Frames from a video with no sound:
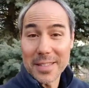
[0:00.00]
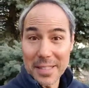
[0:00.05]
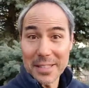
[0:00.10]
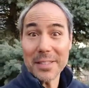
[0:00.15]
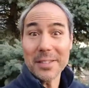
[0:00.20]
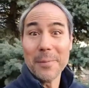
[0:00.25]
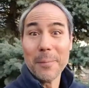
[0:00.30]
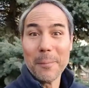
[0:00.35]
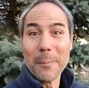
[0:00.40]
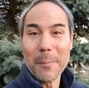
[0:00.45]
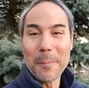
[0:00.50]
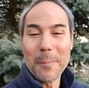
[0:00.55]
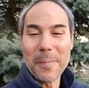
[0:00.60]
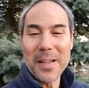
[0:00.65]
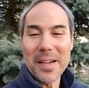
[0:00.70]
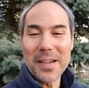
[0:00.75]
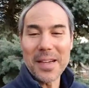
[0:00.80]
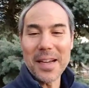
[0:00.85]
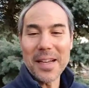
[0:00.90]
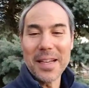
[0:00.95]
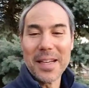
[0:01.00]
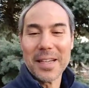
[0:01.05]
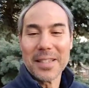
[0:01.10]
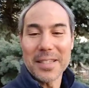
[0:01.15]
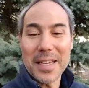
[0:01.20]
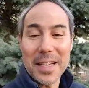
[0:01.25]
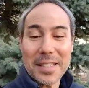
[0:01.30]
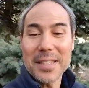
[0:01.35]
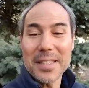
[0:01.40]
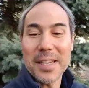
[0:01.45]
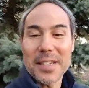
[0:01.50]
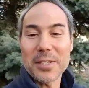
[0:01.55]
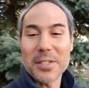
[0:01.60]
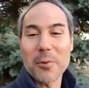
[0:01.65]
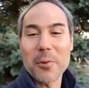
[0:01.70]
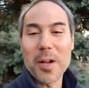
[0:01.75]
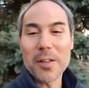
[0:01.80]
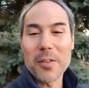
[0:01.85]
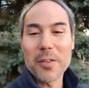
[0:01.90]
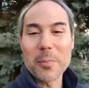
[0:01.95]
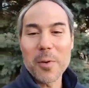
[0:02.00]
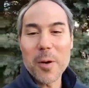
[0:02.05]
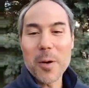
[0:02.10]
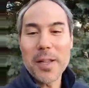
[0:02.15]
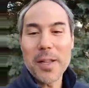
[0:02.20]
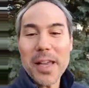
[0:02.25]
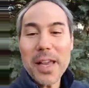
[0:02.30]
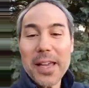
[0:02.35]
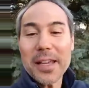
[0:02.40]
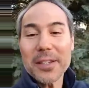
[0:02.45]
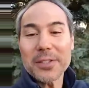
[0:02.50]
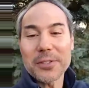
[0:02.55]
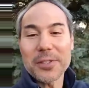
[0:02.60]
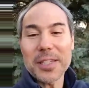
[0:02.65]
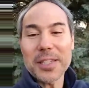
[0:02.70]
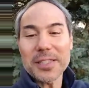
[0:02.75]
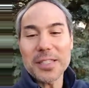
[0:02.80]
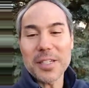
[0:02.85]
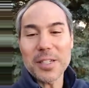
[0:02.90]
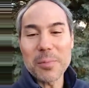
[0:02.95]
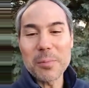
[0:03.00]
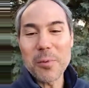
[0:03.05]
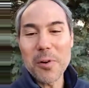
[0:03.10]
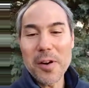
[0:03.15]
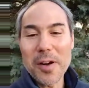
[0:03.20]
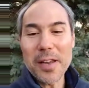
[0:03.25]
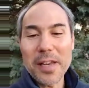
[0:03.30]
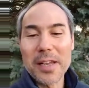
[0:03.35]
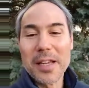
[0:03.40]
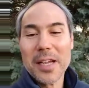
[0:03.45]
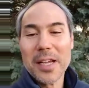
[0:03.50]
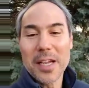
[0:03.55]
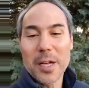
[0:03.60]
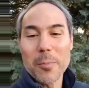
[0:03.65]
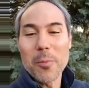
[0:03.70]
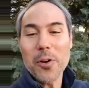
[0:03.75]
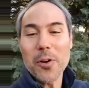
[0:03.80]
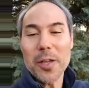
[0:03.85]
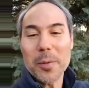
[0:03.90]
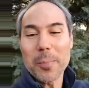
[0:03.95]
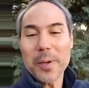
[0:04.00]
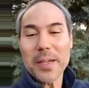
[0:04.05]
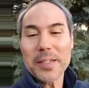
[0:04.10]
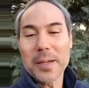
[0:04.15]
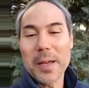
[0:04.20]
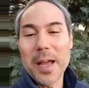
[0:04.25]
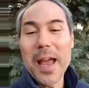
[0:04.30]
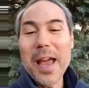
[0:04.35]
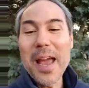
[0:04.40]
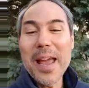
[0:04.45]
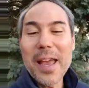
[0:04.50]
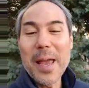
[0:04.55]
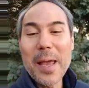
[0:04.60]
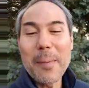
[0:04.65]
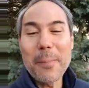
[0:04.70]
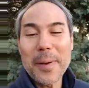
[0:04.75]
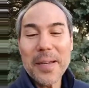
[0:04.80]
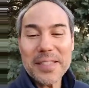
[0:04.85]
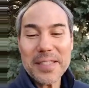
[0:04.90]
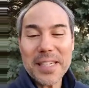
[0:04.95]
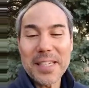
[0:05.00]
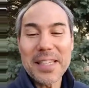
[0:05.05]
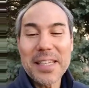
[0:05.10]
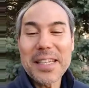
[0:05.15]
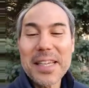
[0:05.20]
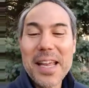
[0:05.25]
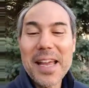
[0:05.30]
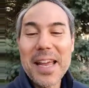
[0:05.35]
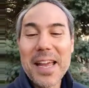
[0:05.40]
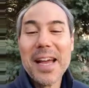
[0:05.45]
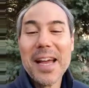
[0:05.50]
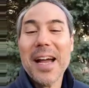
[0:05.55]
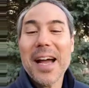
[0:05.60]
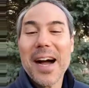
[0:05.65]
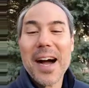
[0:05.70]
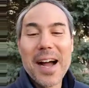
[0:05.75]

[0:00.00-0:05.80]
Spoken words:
Deal? Okay, so that's today's quantum moment. Hey, Iltressa, good morning. Good morning, hey, Peche Lignier.